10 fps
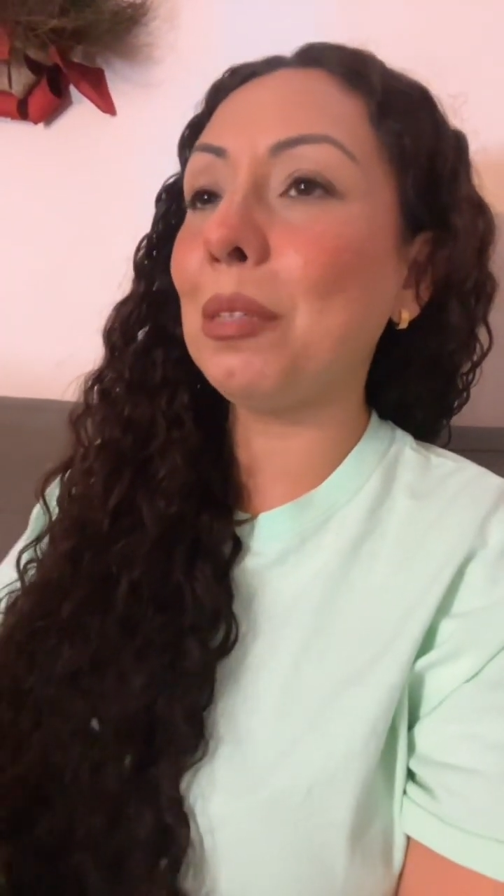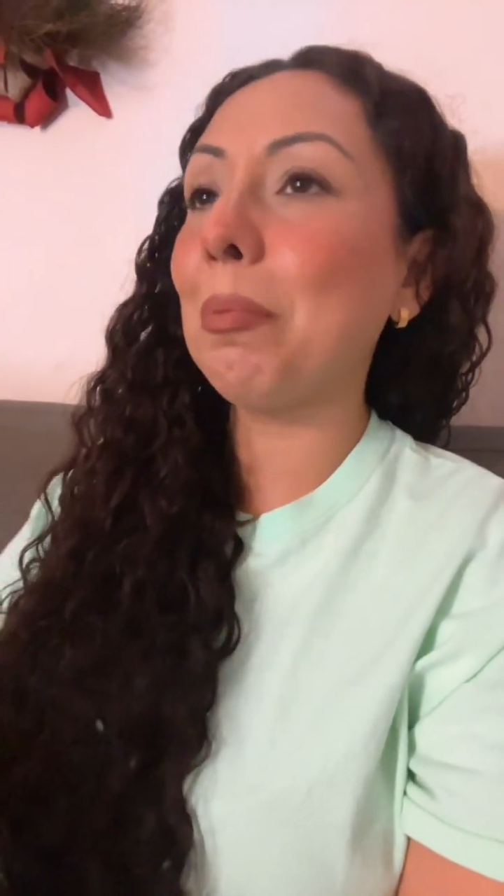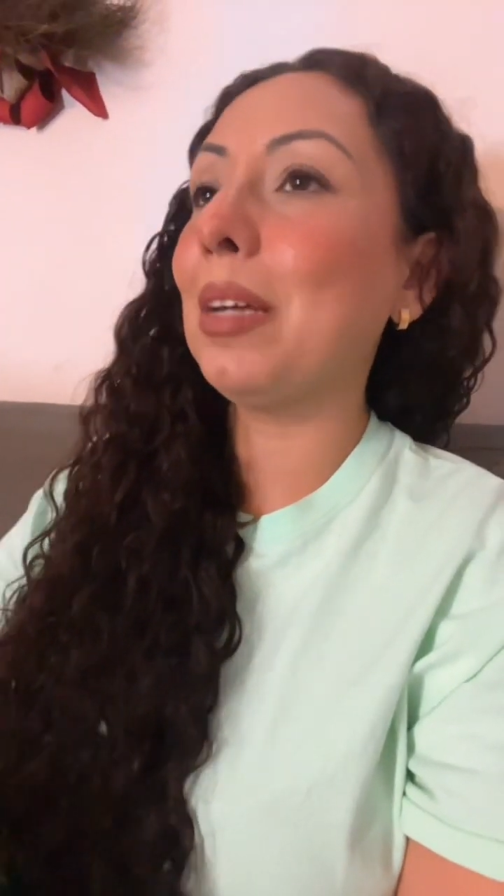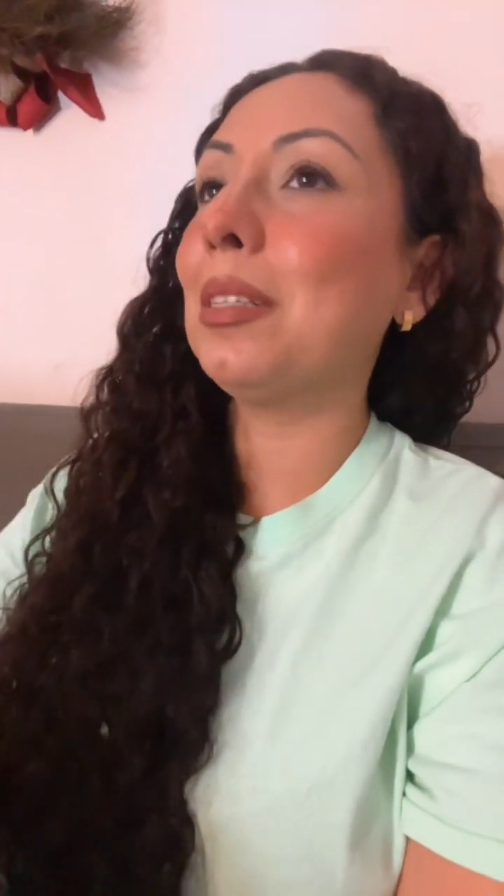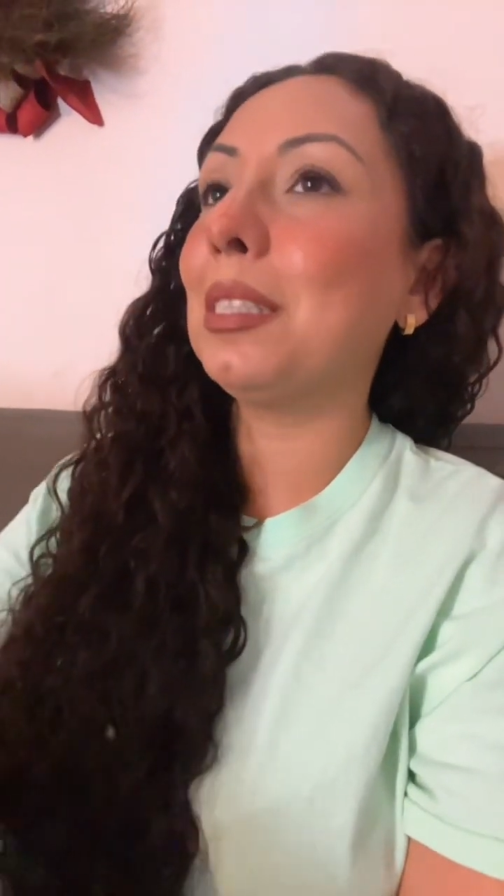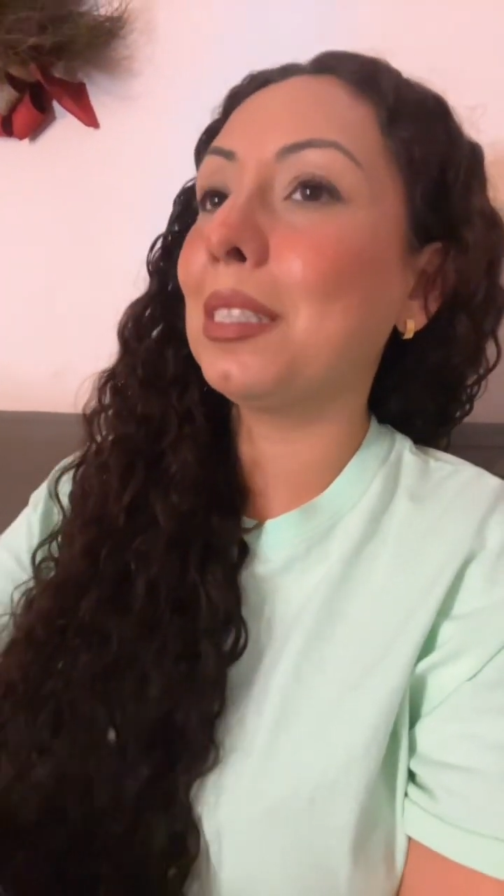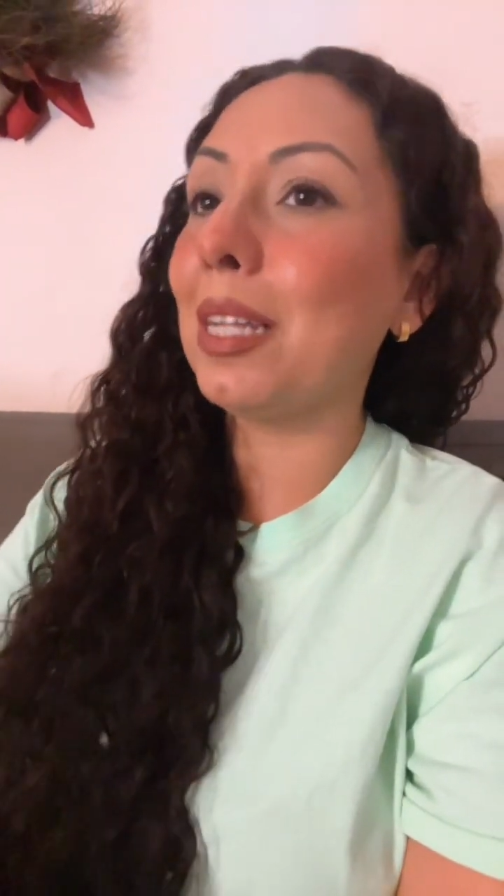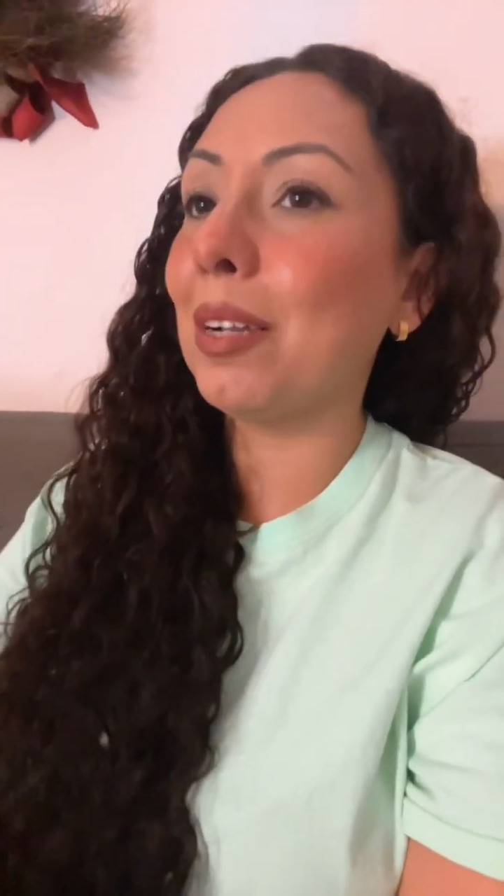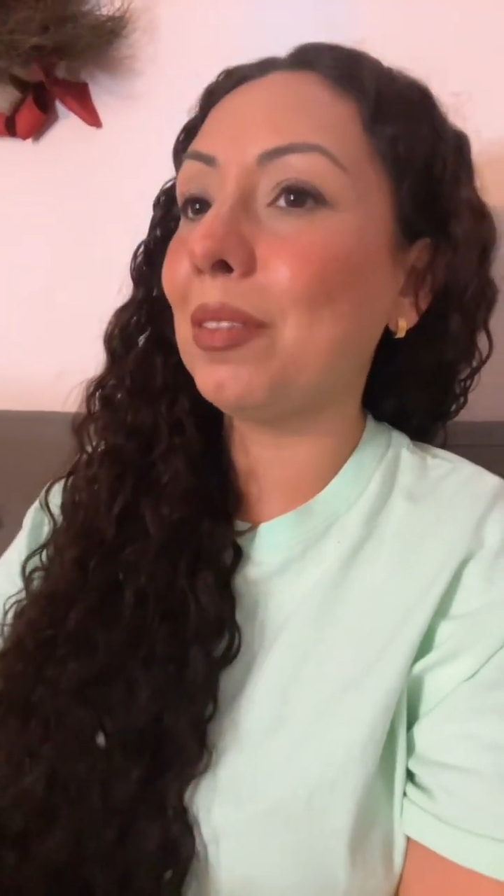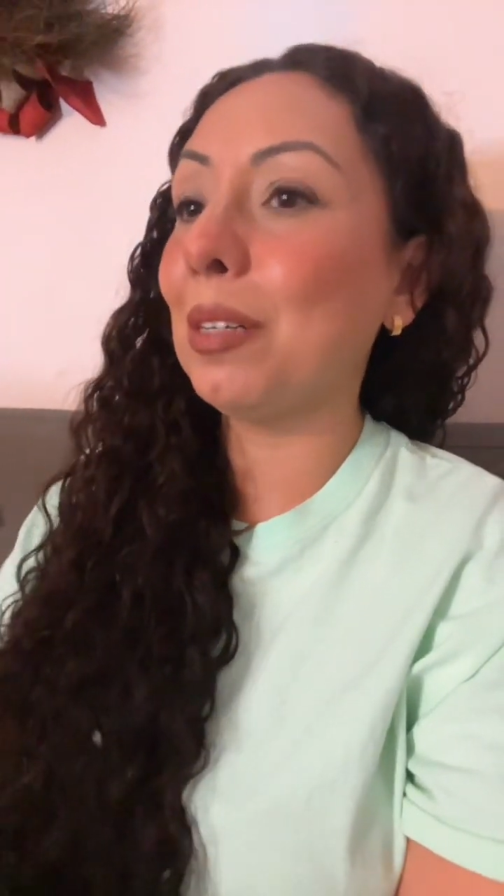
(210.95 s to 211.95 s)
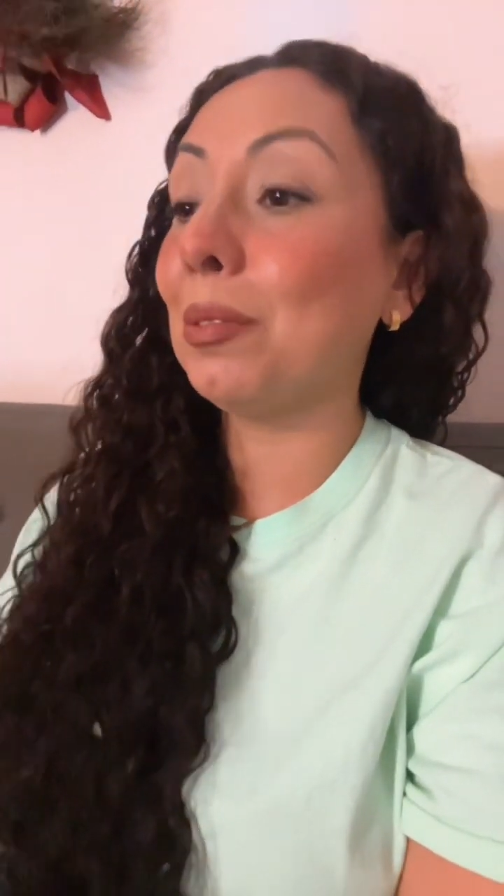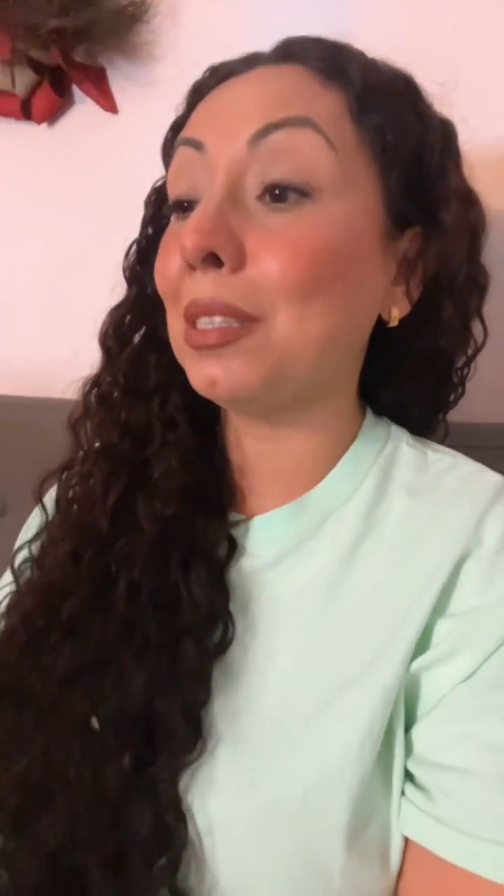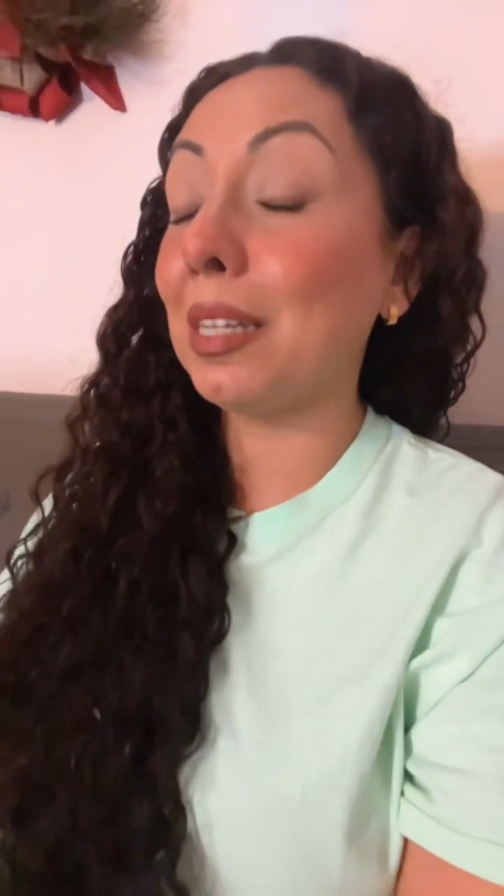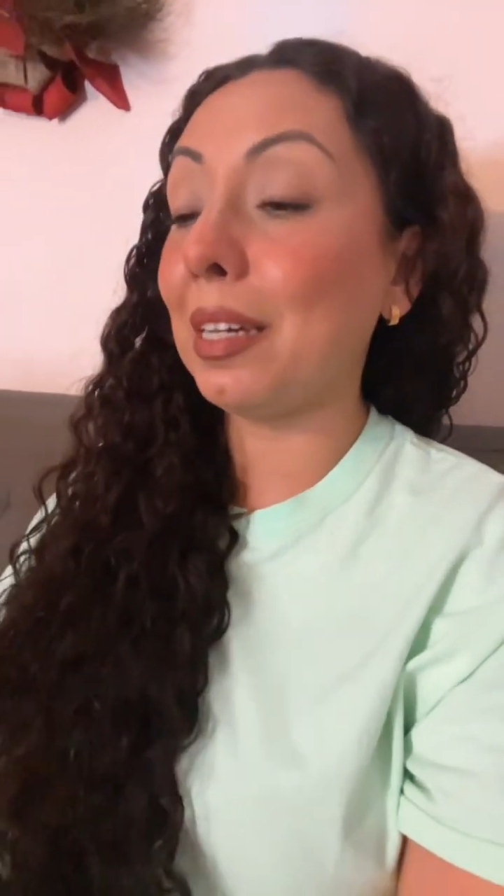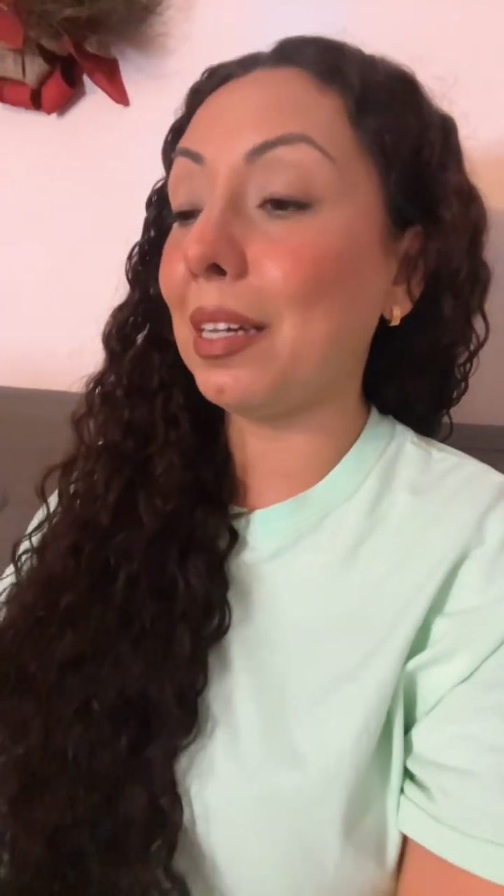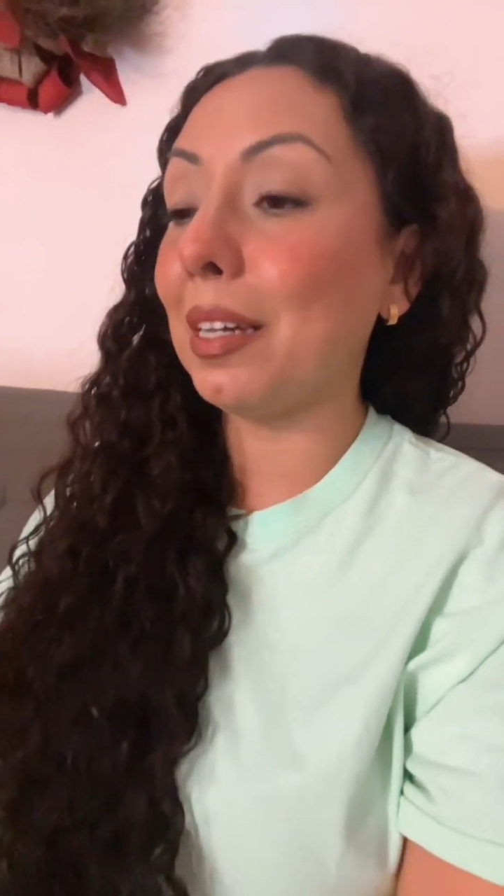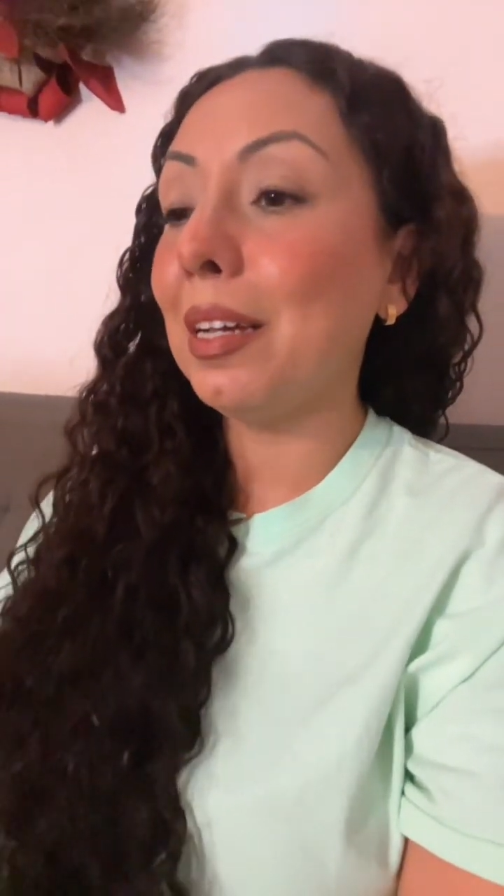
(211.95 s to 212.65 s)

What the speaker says: parents left, it was like